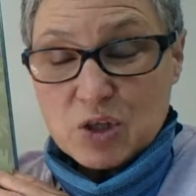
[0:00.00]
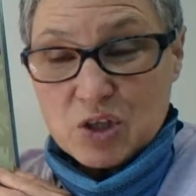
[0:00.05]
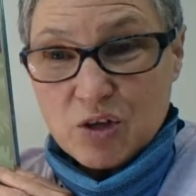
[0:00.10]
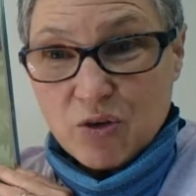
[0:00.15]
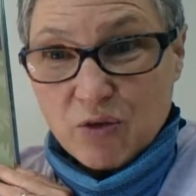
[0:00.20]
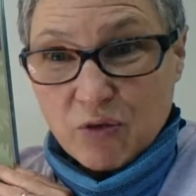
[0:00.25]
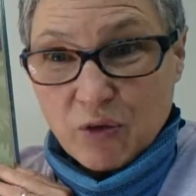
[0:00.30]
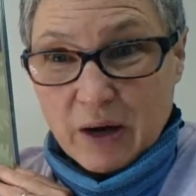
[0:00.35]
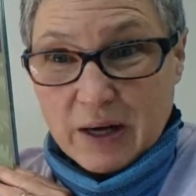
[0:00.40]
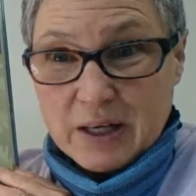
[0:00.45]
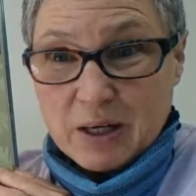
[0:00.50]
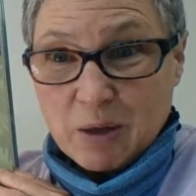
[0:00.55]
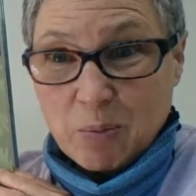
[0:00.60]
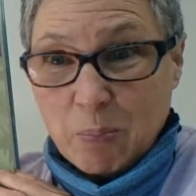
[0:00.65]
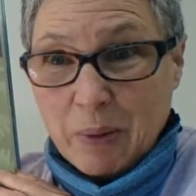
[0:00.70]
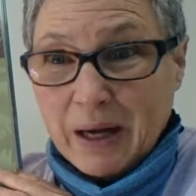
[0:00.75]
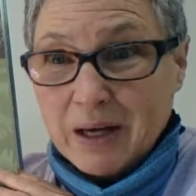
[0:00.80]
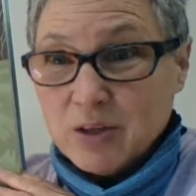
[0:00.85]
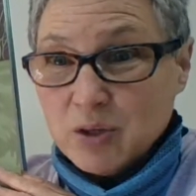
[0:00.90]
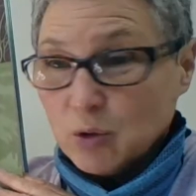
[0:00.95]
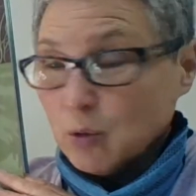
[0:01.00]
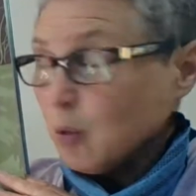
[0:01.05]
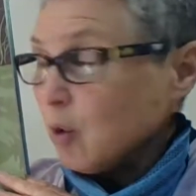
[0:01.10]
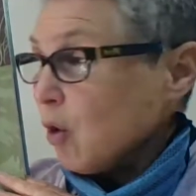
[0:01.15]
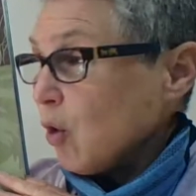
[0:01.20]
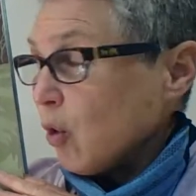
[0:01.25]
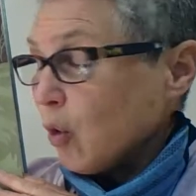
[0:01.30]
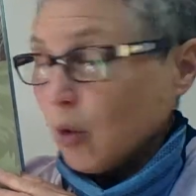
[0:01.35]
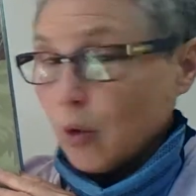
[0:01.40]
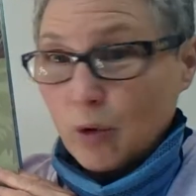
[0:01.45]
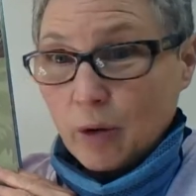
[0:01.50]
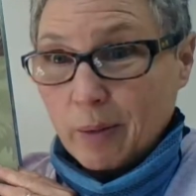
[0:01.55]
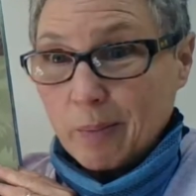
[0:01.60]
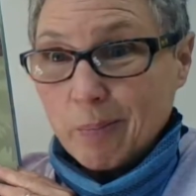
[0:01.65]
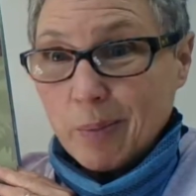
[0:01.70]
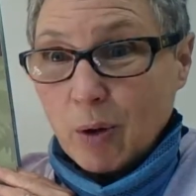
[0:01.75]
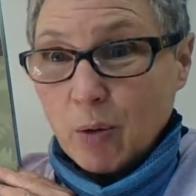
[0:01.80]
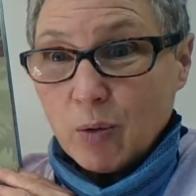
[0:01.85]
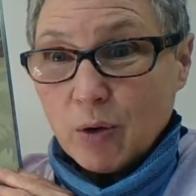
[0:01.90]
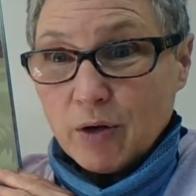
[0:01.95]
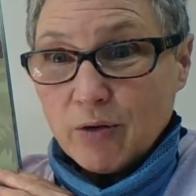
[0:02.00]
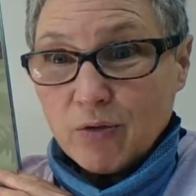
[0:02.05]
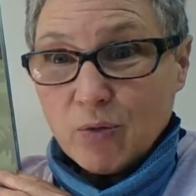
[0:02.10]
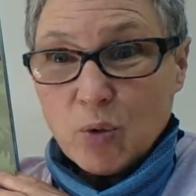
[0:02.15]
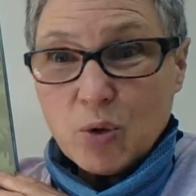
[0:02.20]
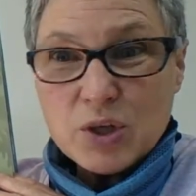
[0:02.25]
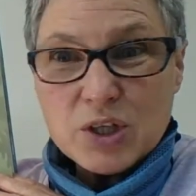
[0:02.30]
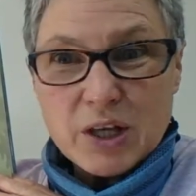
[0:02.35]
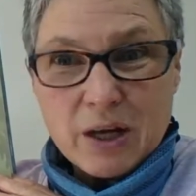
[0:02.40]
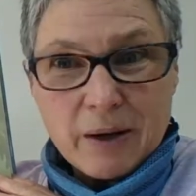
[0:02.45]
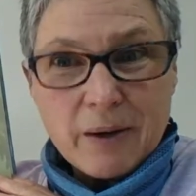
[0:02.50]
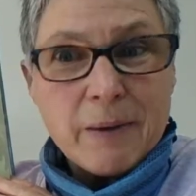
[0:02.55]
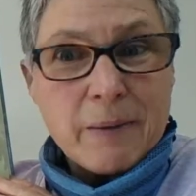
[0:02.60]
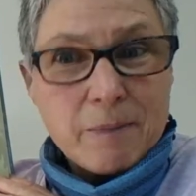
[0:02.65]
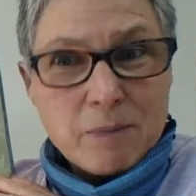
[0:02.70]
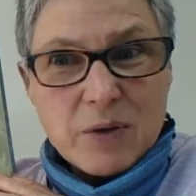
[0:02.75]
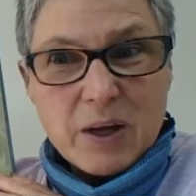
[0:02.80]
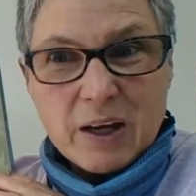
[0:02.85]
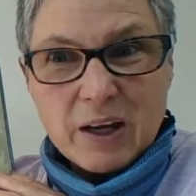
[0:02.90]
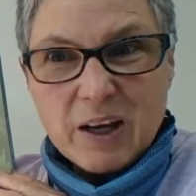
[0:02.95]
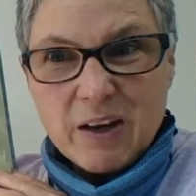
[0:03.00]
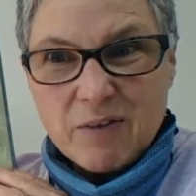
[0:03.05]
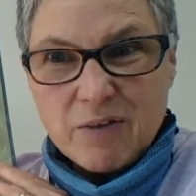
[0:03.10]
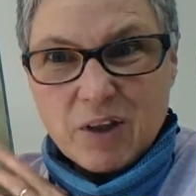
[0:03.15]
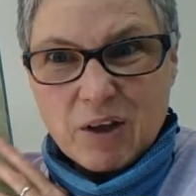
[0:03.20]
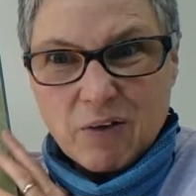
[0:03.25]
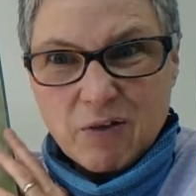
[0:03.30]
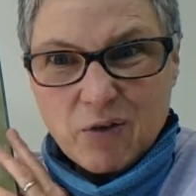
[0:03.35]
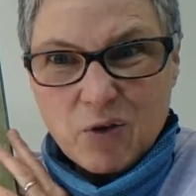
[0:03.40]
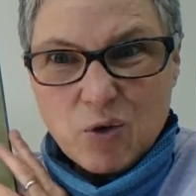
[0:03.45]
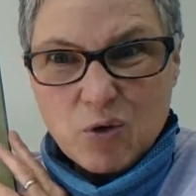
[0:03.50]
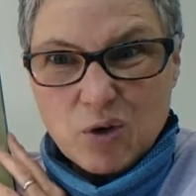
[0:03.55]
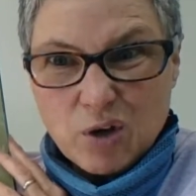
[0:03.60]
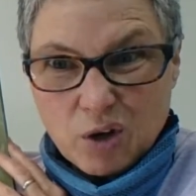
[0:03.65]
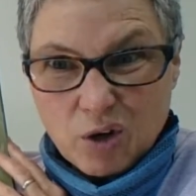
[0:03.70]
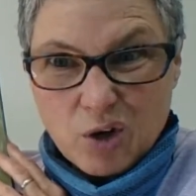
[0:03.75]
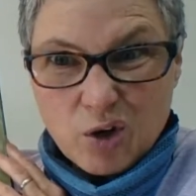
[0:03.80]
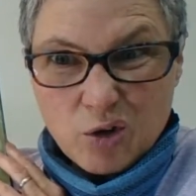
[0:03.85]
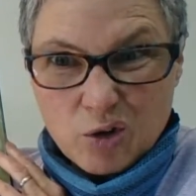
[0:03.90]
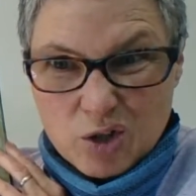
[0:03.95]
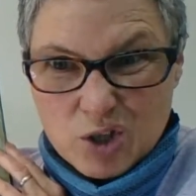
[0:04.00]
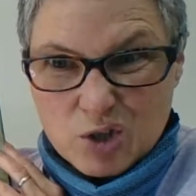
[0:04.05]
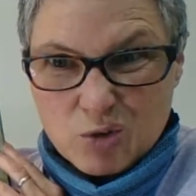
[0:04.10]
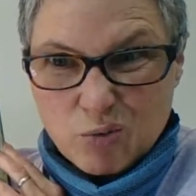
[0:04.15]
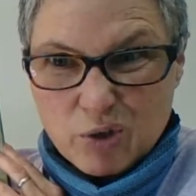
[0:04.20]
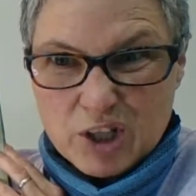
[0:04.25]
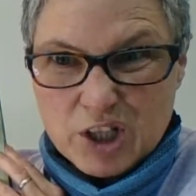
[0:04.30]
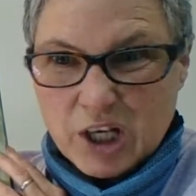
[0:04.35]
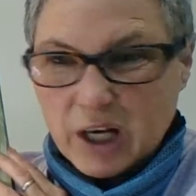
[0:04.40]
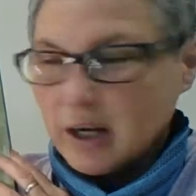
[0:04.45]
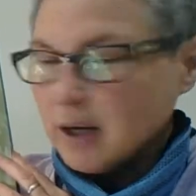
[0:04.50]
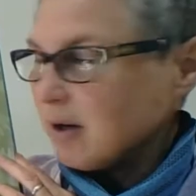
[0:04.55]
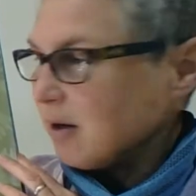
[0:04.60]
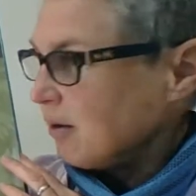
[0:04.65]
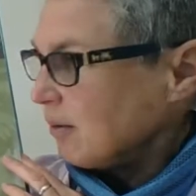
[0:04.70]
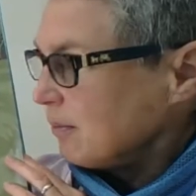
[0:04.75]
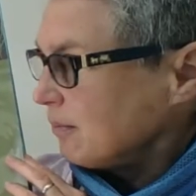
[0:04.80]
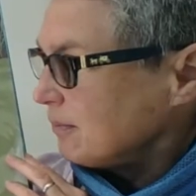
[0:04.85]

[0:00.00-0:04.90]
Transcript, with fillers: still find a puddle or a bowl of water and give their food a good swishing.